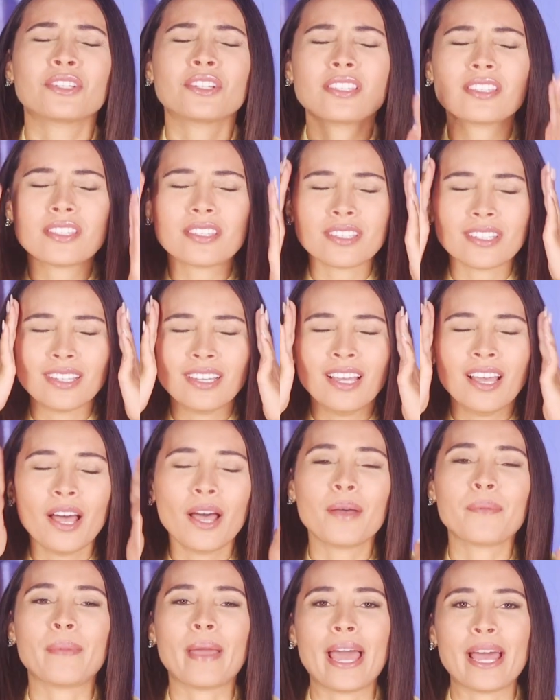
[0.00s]
just
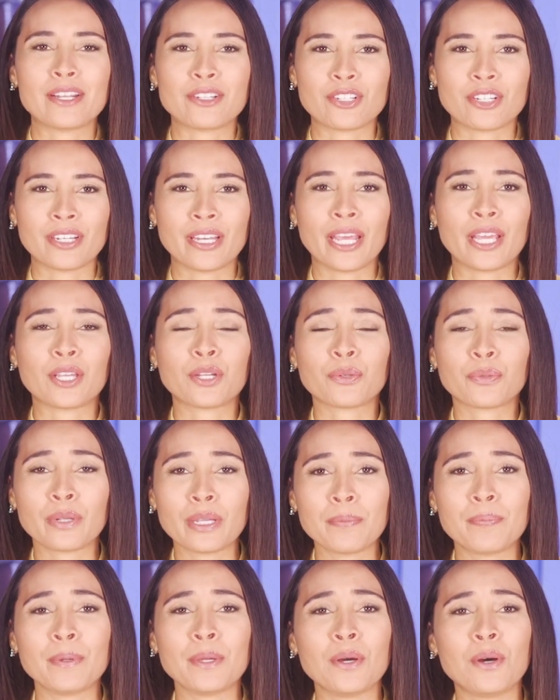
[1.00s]
imagine a
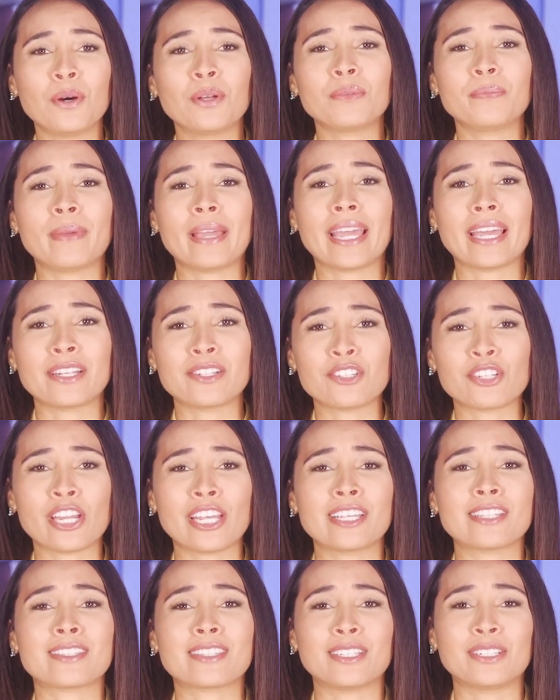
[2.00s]
creepy old man
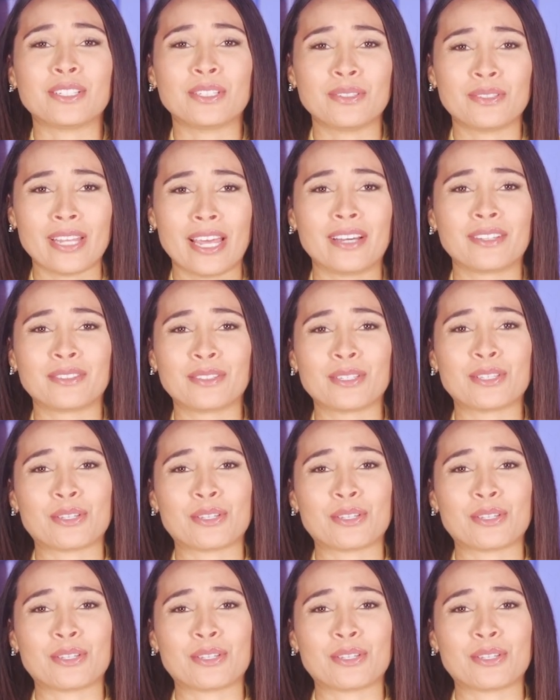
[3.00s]
chasing you down the